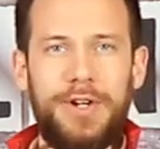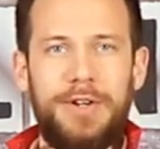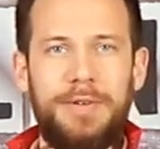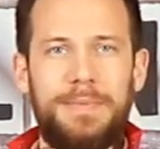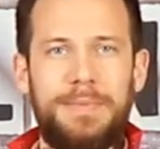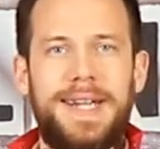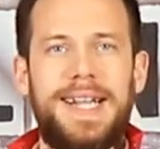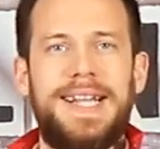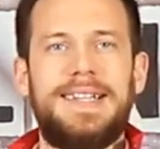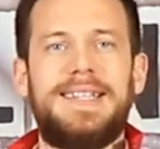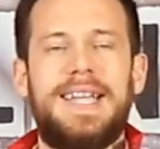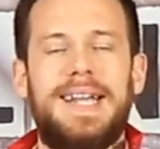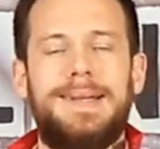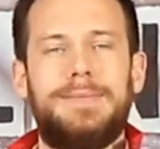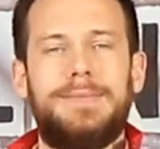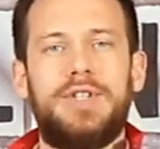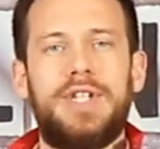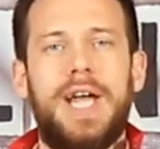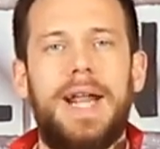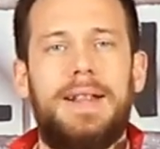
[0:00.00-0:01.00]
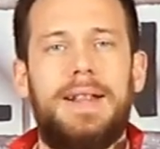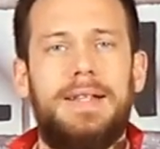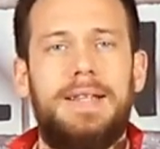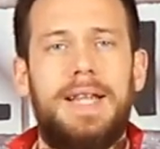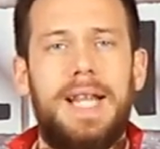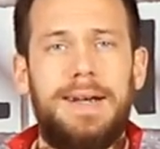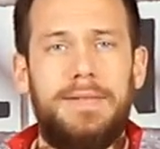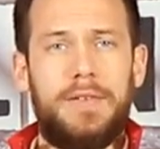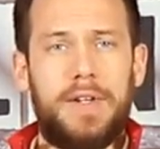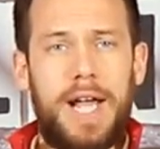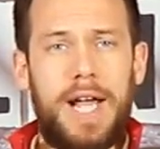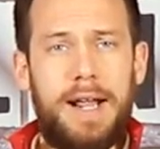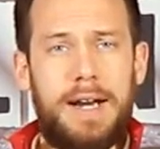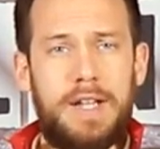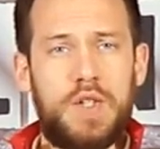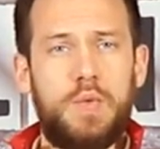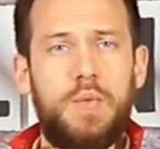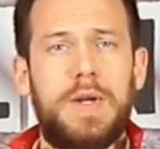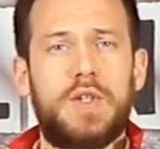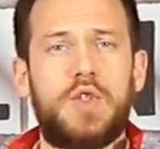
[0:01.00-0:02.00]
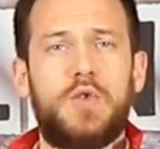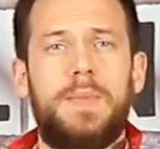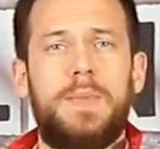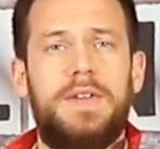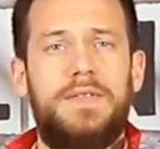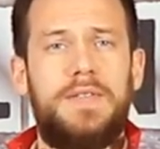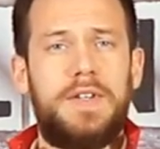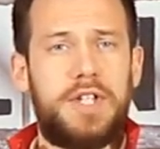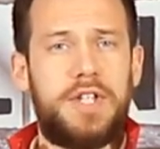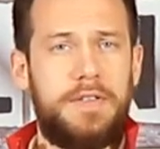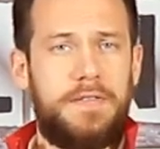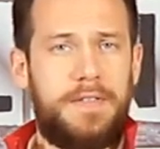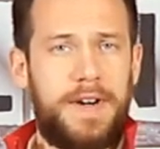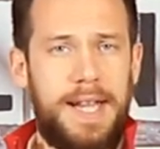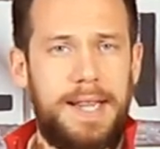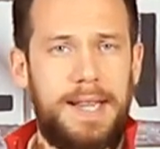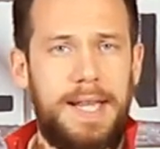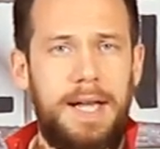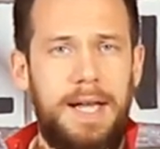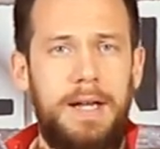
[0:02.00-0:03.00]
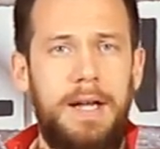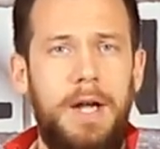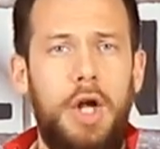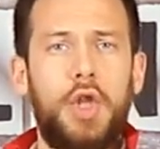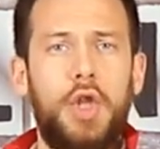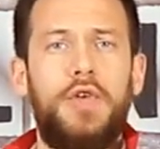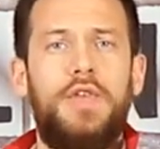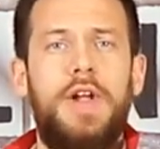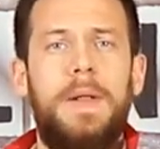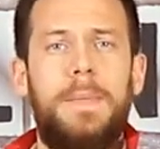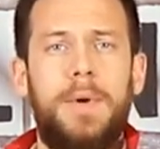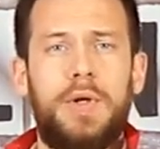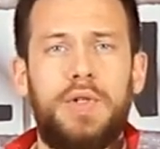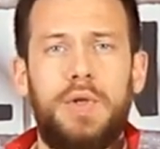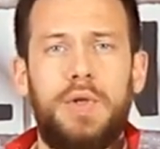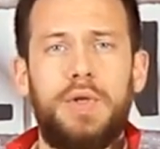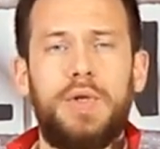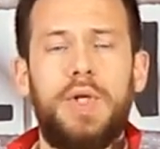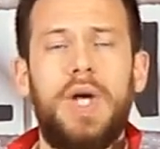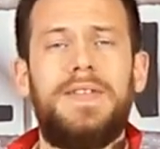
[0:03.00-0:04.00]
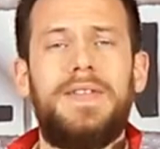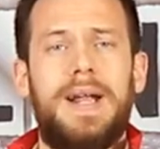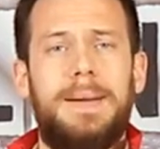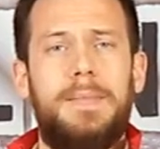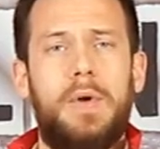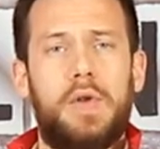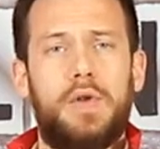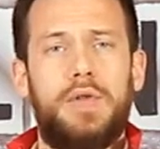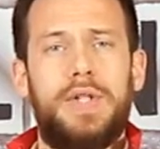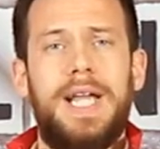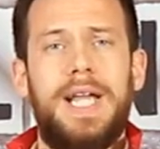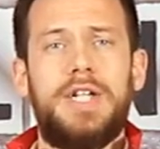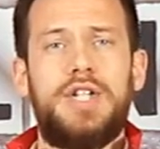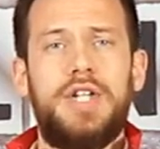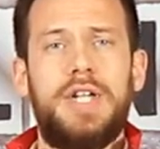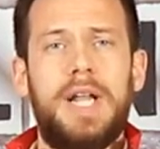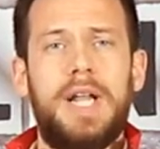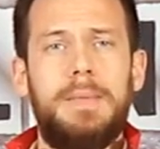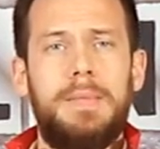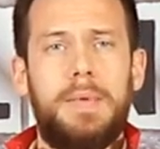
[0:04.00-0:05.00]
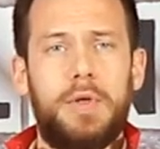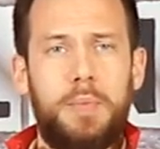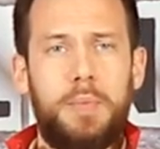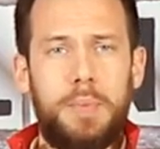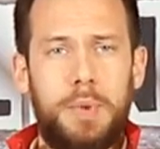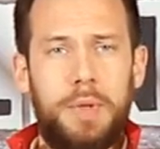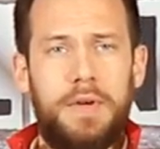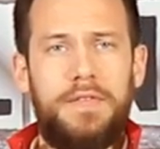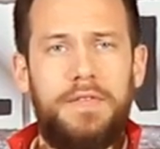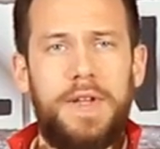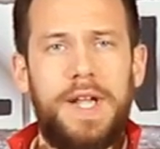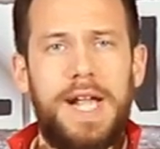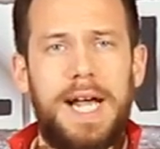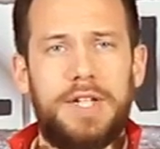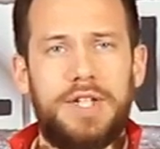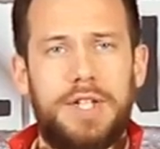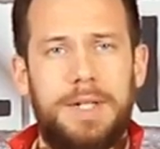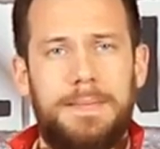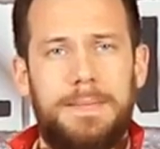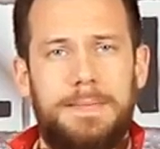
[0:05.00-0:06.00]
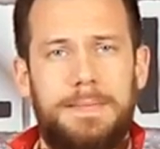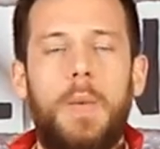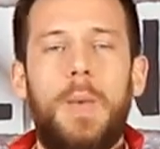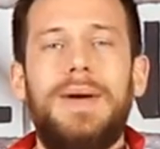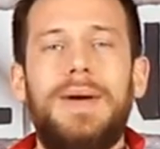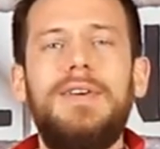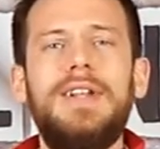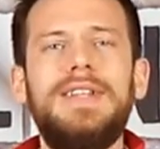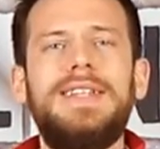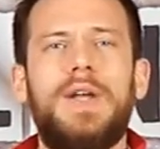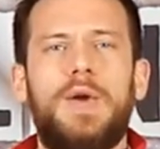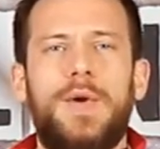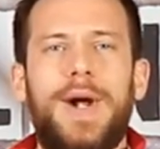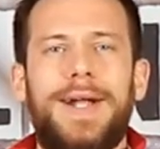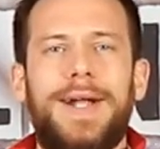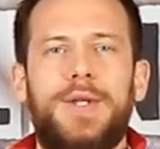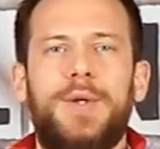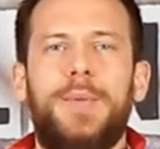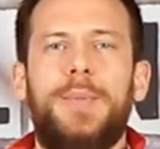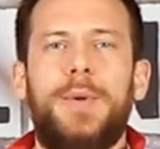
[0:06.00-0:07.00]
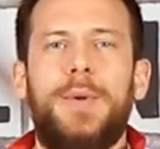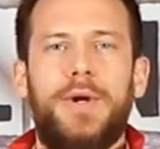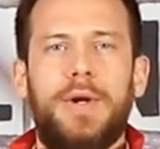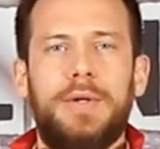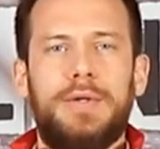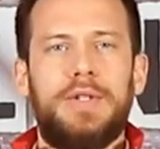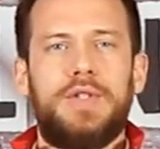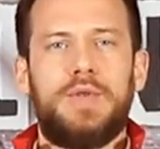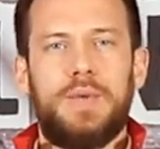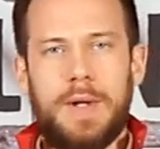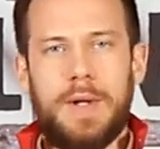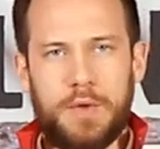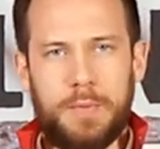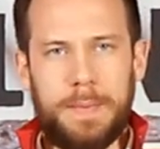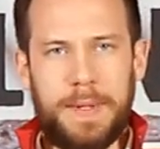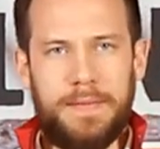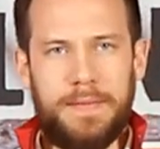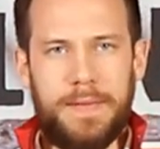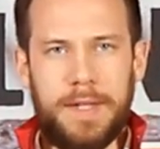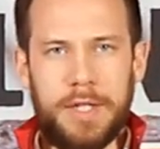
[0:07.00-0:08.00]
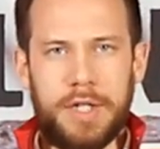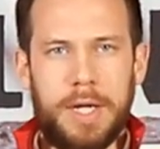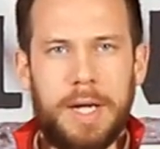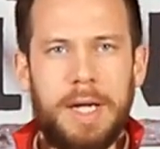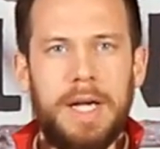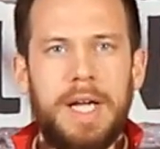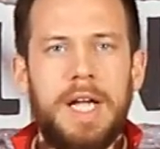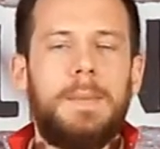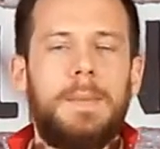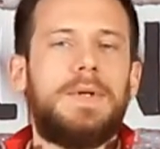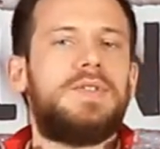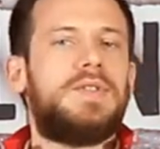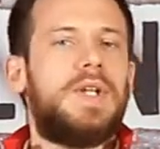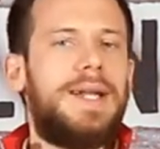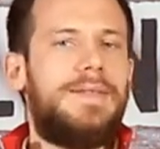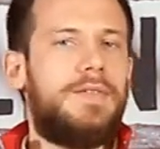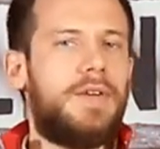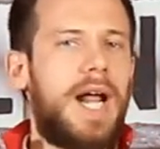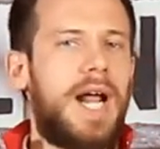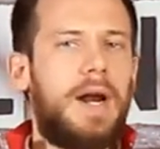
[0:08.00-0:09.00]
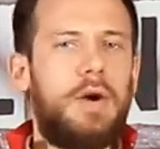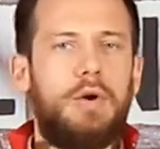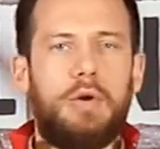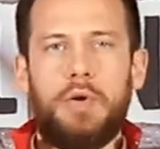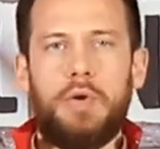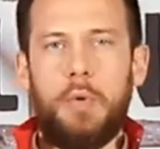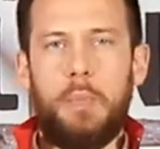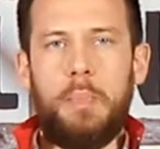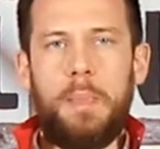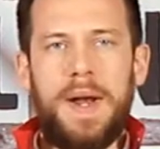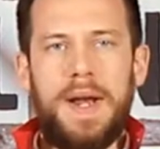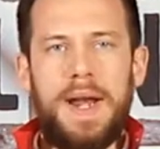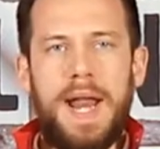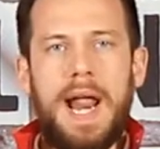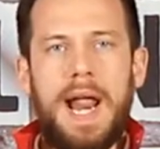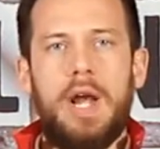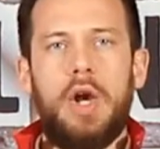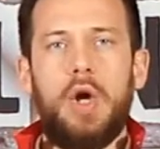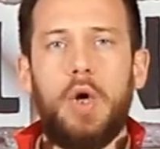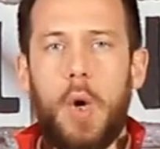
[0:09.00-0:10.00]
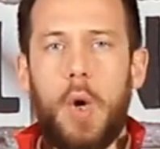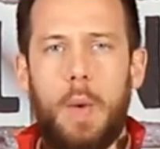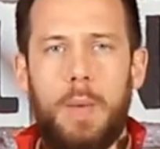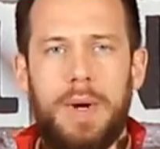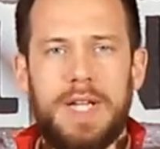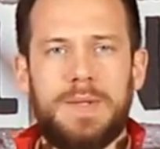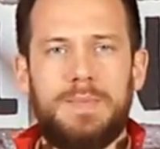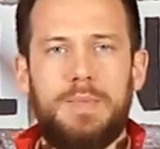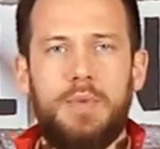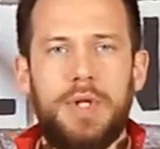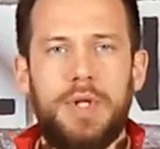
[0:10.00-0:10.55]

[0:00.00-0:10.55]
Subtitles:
especially because we will be sure that we work on a cool surface where the product can act more effectively. Once I have dispensed the product on the surface, can I use a brush or a sponge?